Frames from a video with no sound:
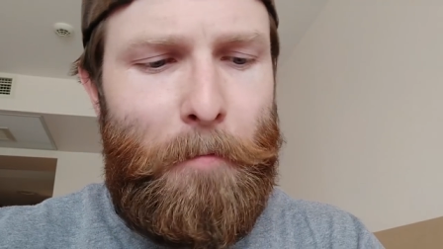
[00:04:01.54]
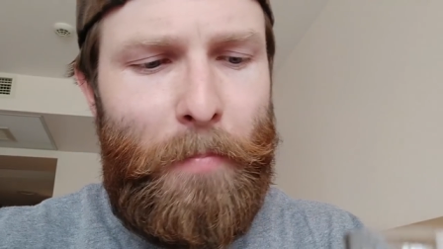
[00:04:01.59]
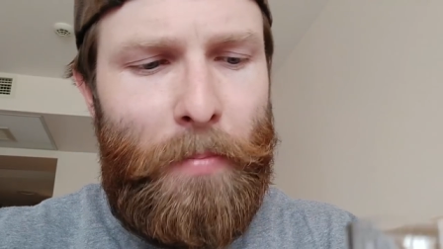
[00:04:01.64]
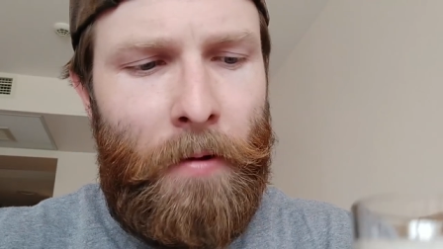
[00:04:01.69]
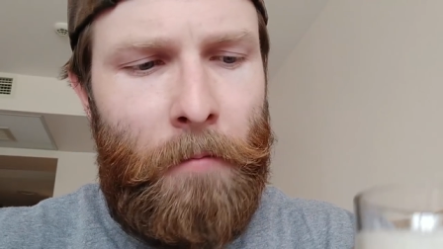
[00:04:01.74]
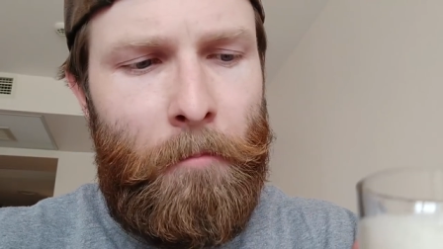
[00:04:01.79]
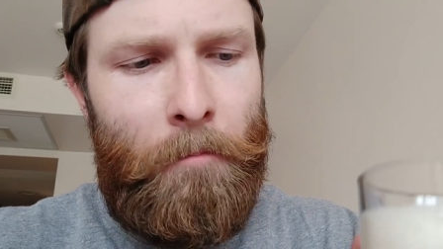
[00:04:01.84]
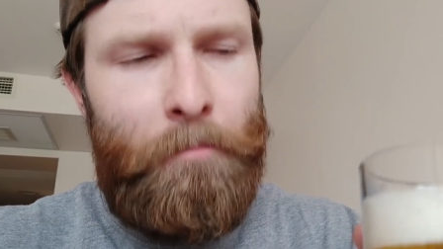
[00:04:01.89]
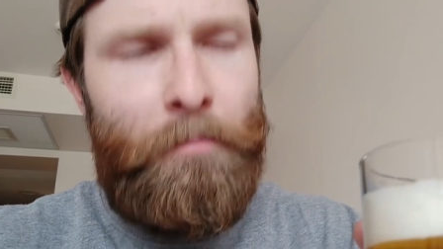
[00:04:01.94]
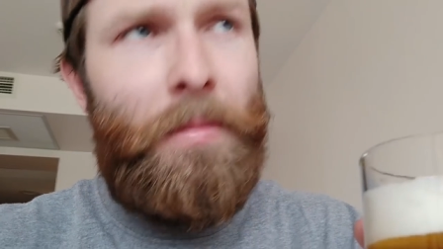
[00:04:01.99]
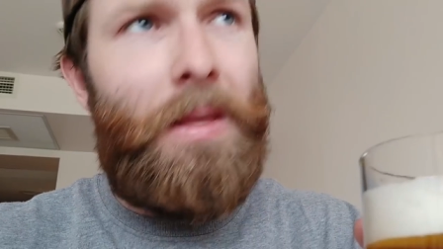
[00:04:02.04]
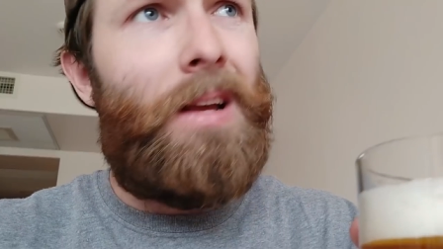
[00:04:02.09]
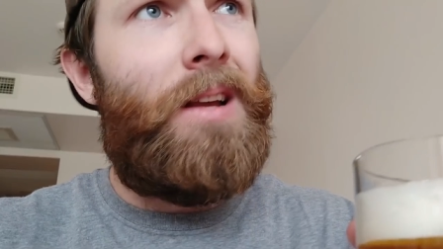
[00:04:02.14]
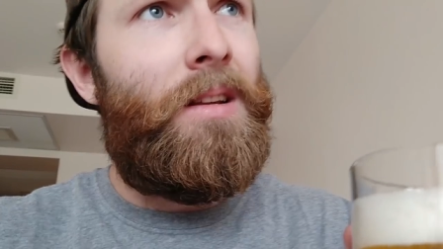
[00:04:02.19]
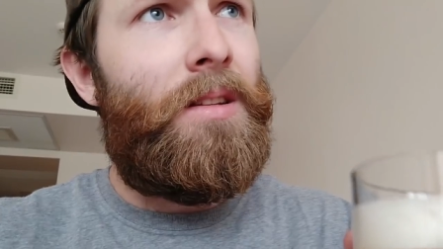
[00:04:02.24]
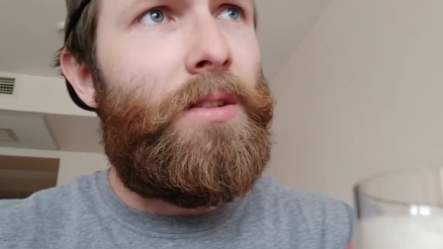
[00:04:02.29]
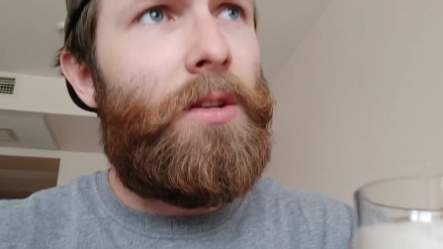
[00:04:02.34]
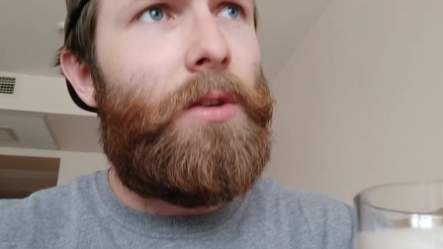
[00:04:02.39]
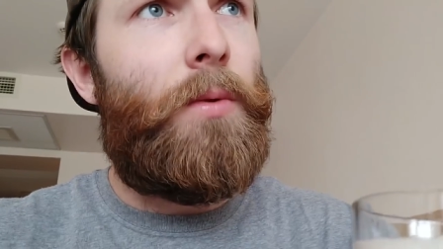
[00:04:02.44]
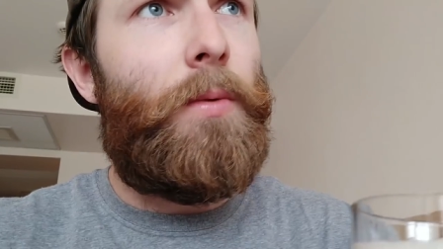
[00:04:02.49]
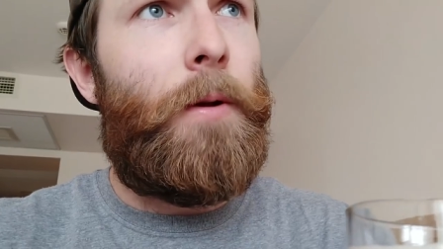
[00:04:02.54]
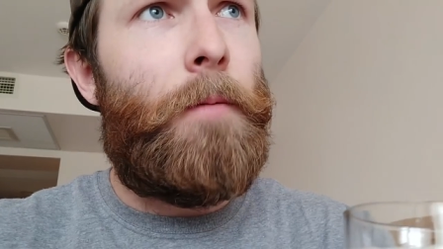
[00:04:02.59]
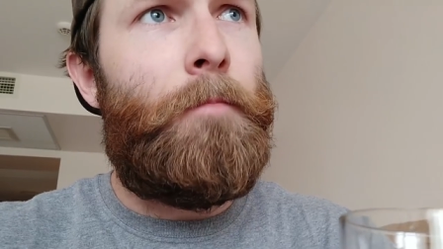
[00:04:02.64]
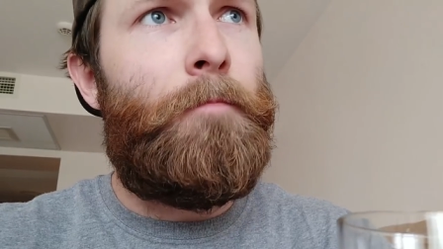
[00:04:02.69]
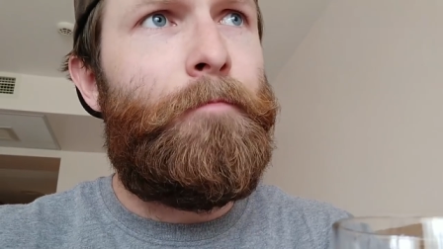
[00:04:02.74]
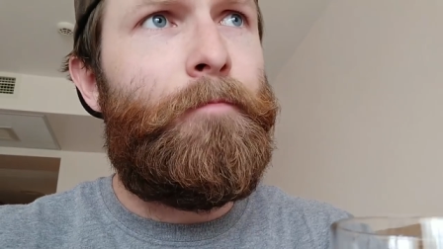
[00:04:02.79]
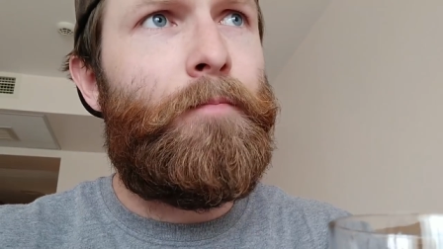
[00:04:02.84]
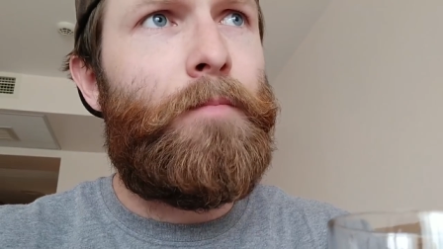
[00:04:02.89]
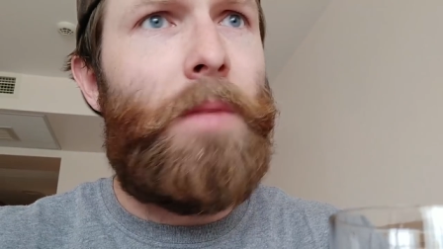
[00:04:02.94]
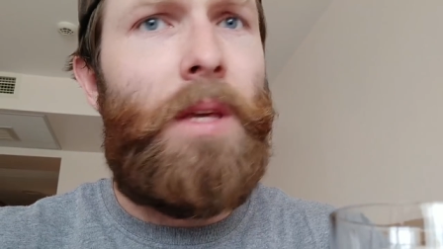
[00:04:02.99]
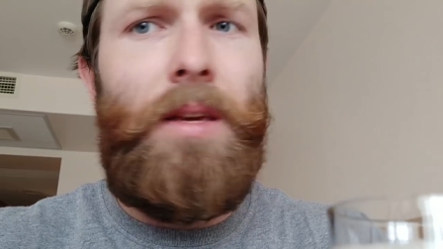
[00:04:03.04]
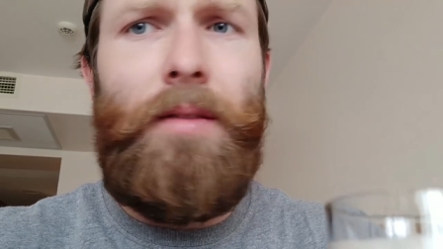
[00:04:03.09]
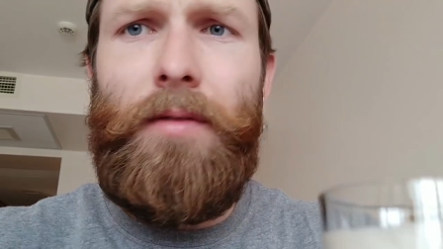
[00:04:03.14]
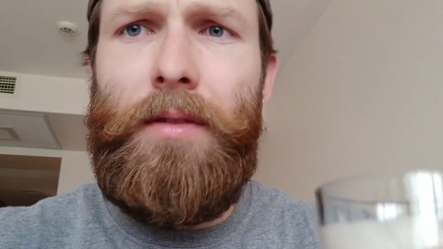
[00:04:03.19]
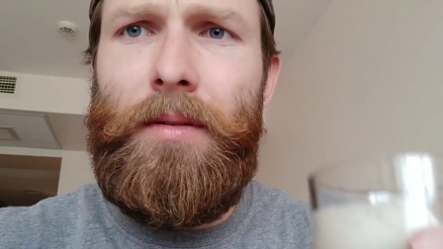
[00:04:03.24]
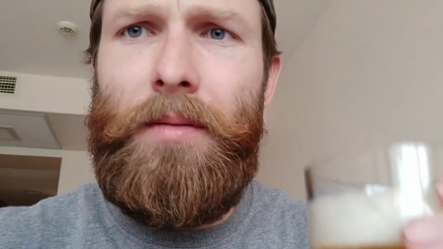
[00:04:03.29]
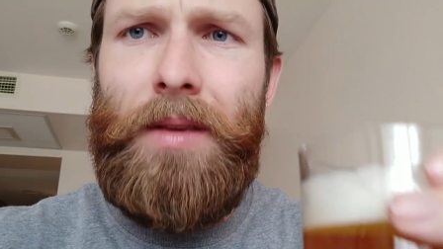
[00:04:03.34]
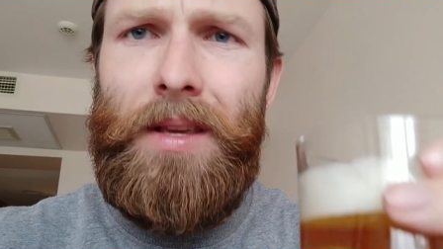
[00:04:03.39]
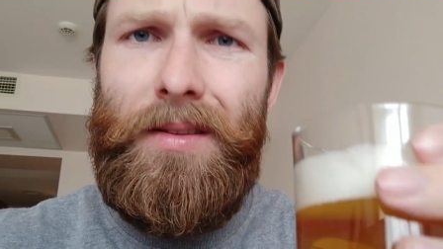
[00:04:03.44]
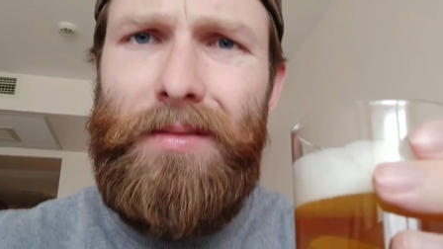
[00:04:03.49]
Mmm, is a good one.
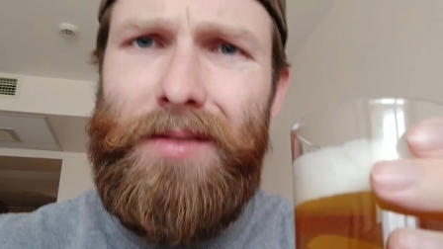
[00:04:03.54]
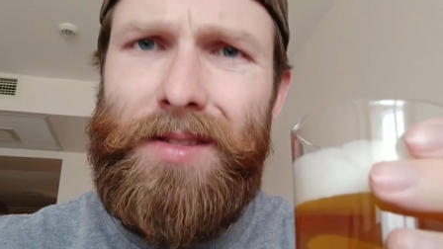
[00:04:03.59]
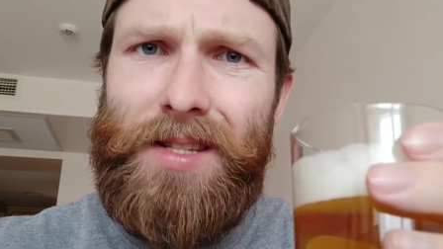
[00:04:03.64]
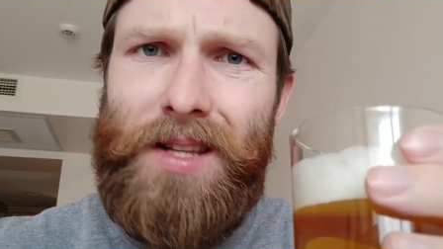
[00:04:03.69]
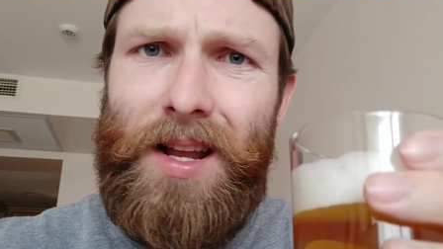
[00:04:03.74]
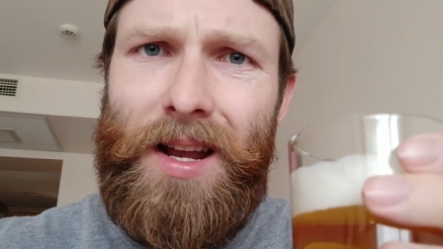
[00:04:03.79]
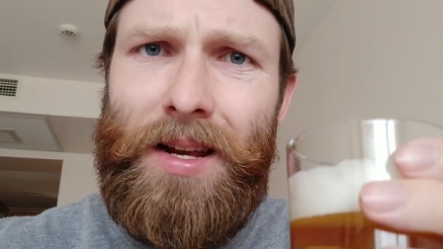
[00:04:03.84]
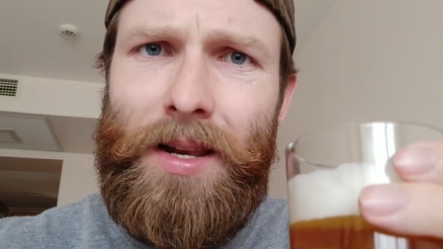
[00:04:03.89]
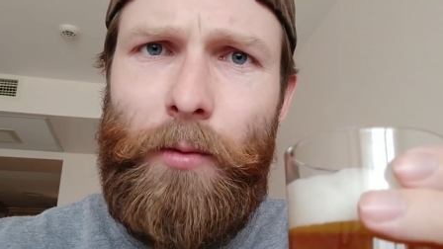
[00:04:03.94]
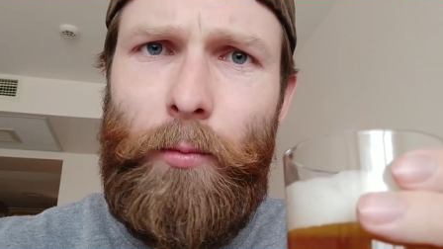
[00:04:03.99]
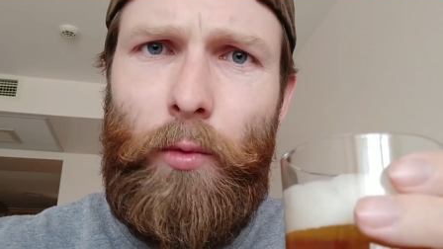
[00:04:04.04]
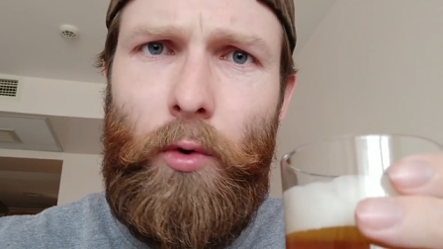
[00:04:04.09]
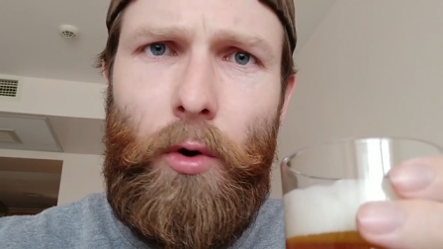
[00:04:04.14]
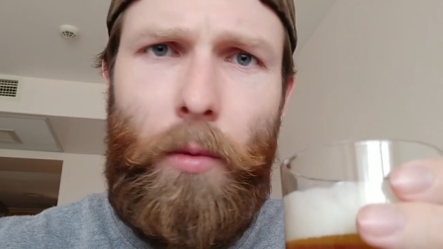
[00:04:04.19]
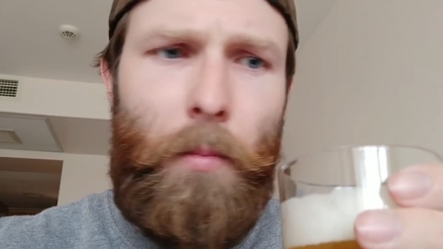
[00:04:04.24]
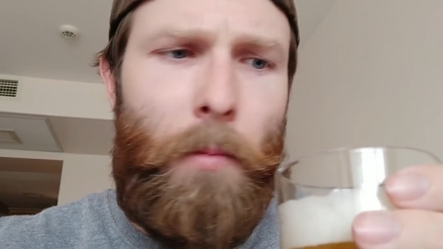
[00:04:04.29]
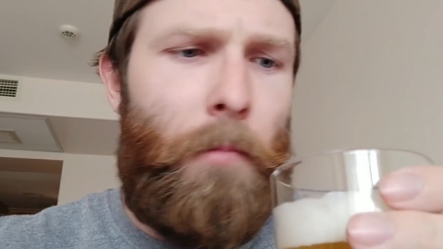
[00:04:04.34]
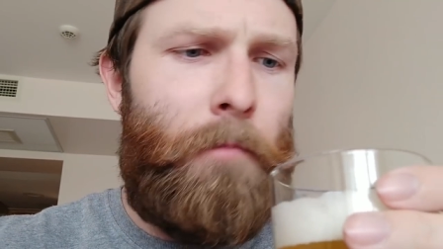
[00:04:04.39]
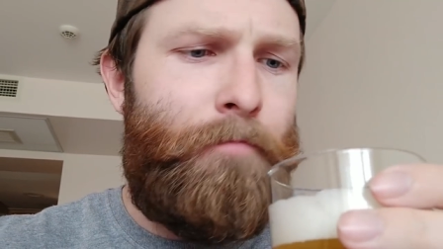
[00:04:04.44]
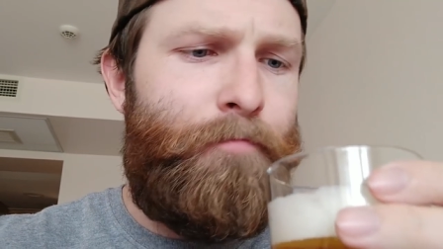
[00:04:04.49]
Even yeah. even slightly warm.